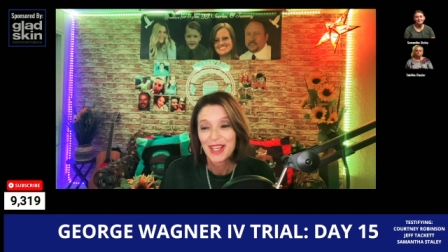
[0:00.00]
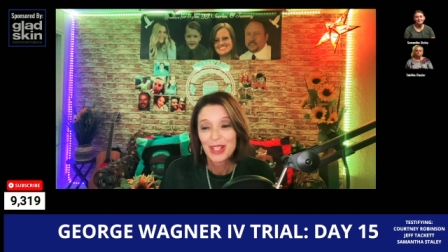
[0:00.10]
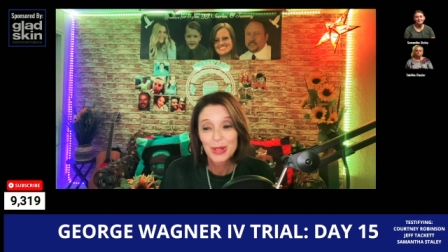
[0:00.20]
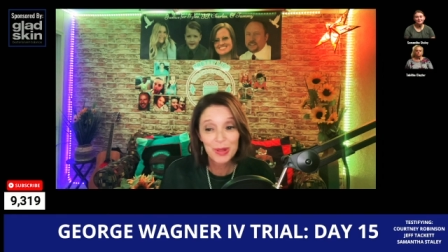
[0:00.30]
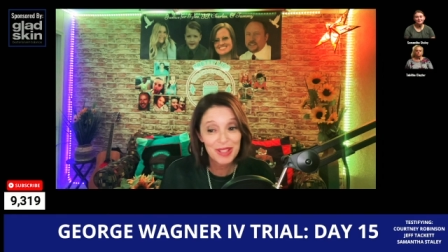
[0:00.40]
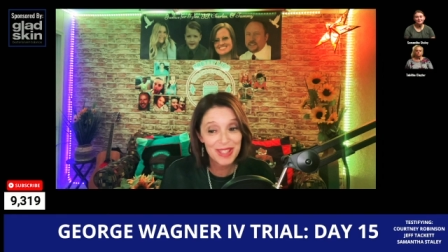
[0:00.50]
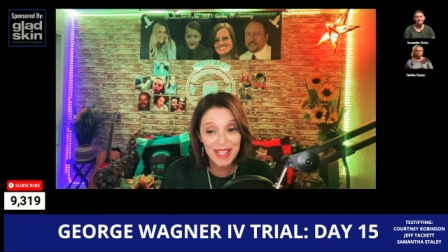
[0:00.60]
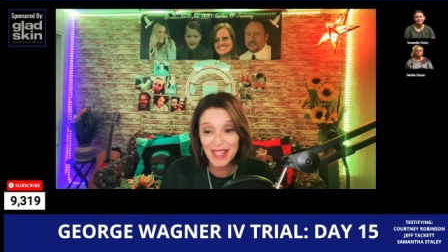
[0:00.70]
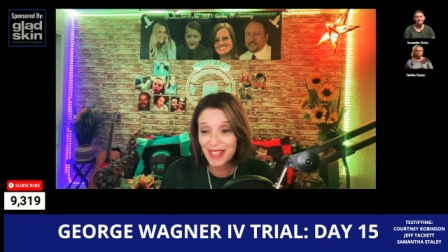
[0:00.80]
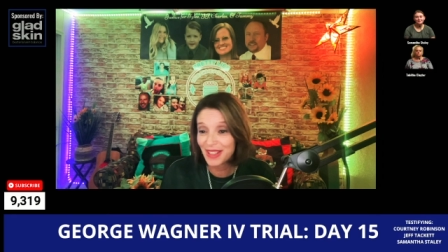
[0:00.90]
Towards the
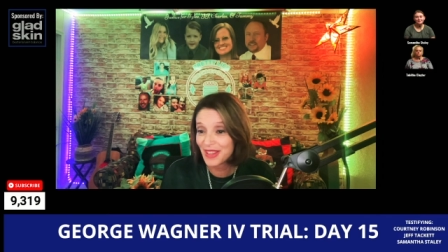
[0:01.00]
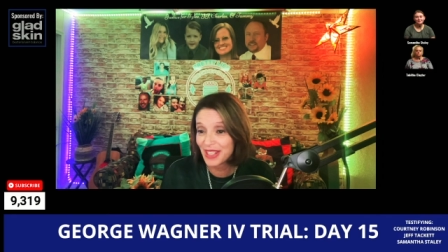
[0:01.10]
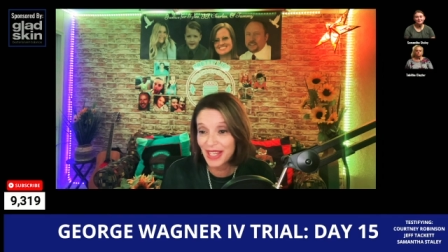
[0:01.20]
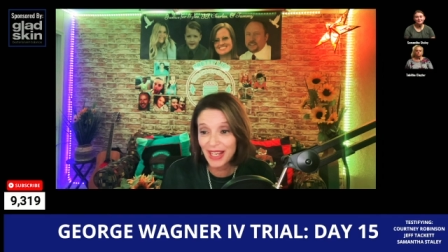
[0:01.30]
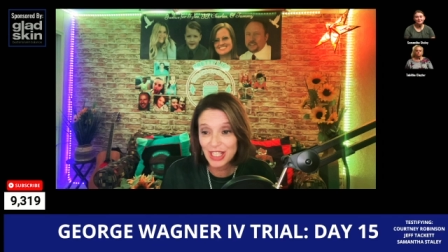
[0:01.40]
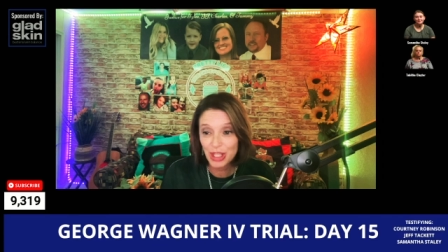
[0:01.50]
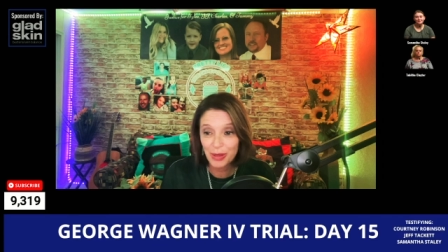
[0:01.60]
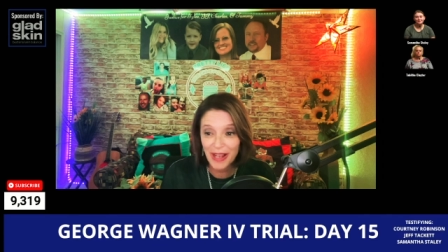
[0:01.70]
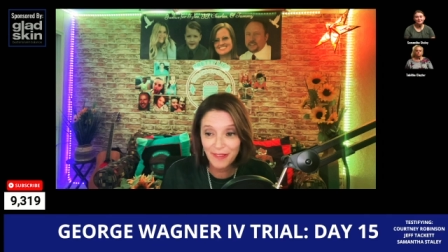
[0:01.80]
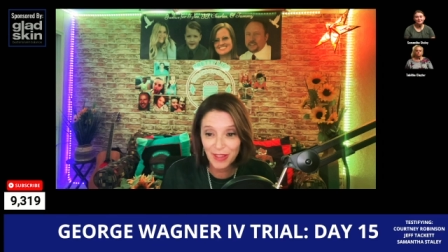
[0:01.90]
end of the night, she would
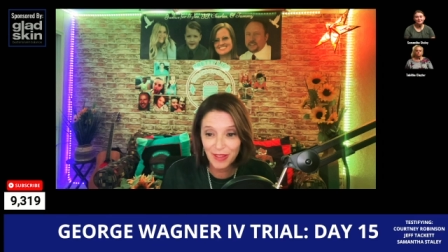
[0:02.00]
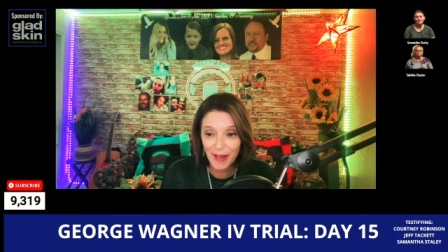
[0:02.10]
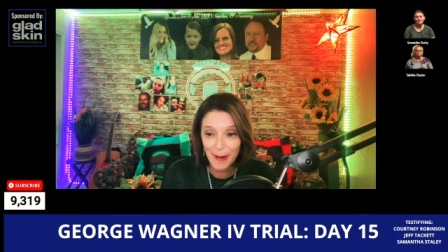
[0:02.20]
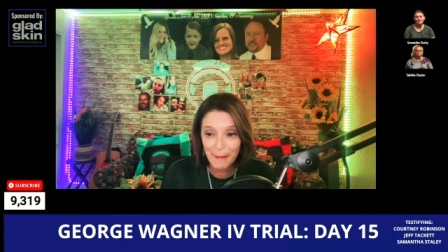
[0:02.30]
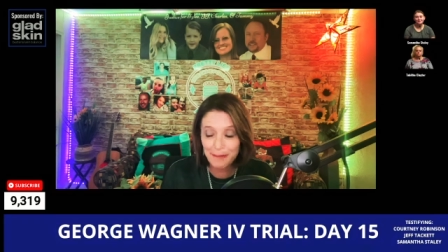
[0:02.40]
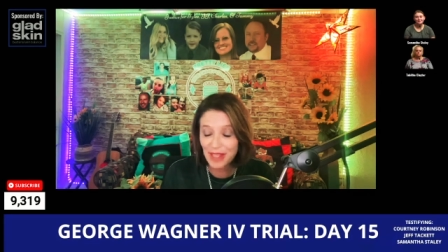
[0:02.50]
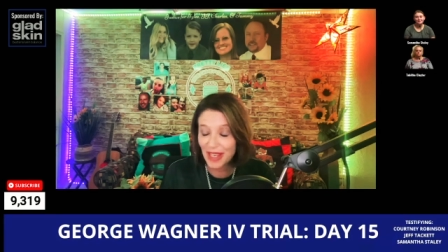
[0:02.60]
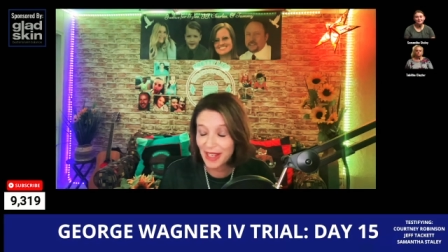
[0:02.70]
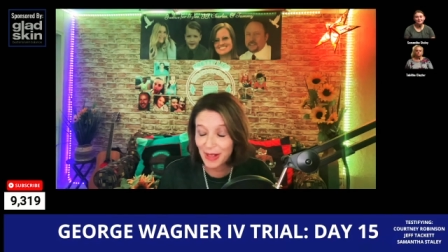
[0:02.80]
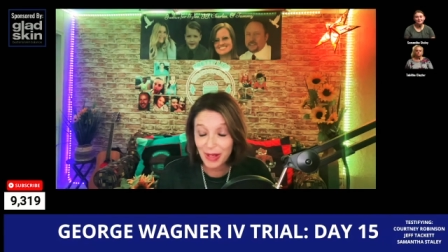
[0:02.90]
have to. Um, yeah,
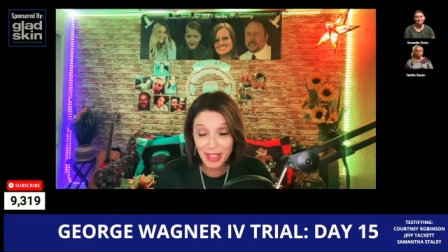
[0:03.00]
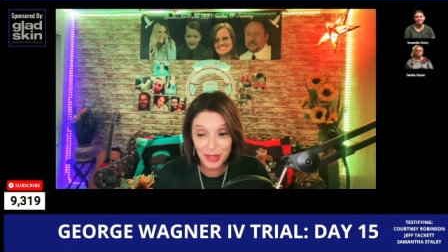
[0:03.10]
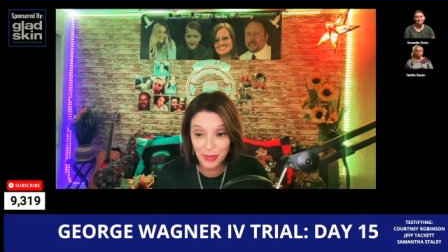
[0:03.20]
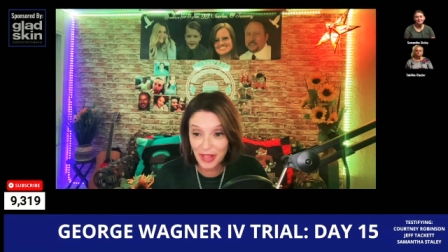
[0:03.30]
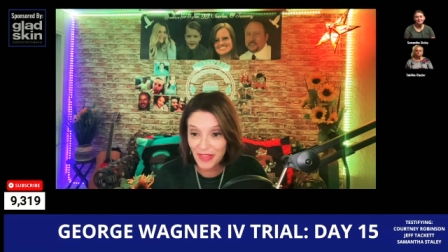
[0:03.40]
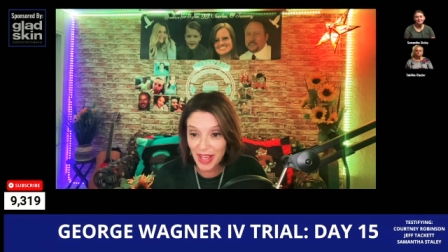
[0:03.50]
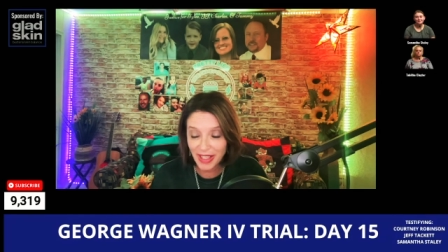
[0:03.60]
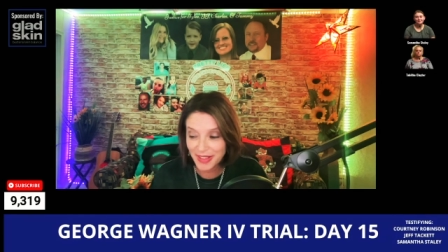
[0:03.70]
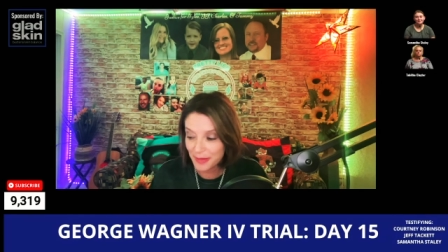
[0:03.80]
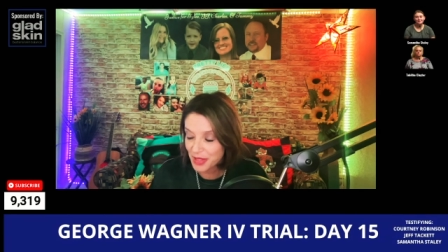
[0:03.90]
no, I just read that
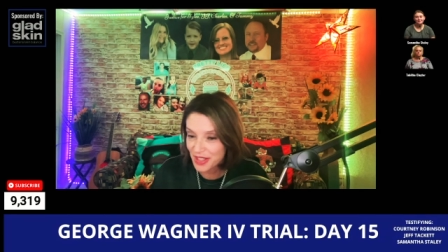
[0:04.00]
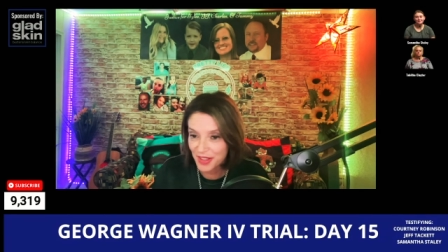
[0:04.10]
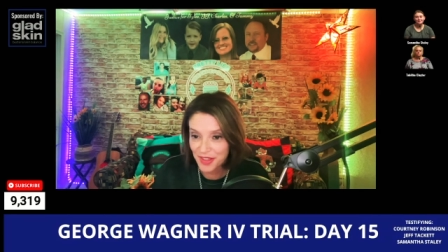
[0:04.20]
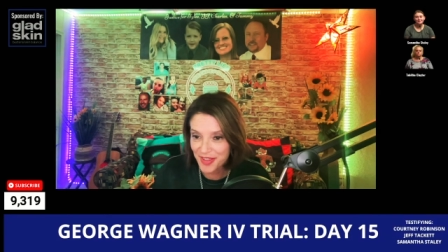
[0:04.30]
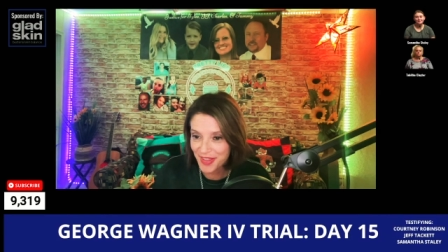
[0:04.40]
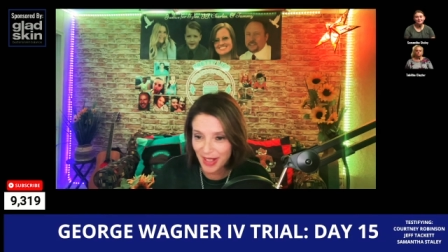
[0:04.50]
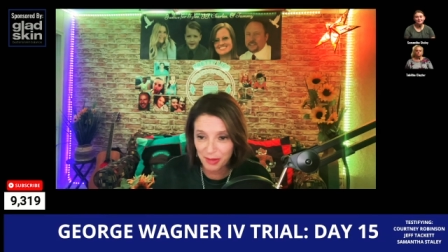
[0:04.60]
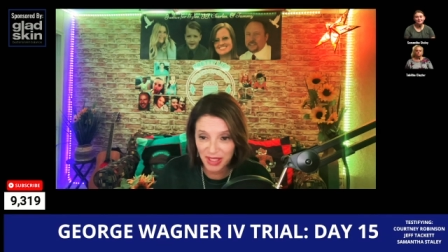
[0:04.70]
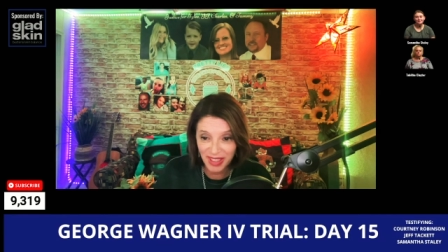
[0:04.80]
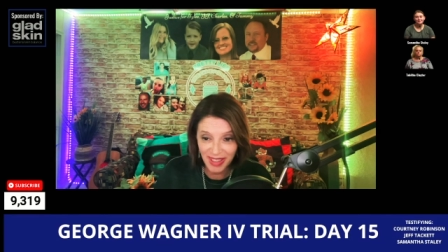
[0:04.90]
because I'm still just like,
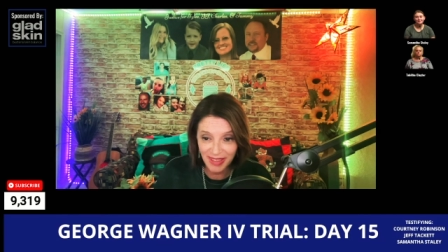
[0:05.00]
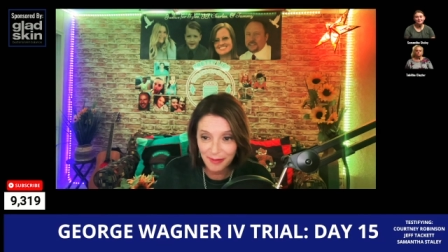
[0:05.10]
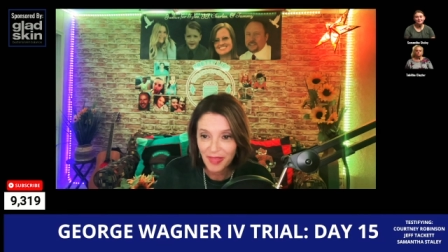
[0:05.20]
what?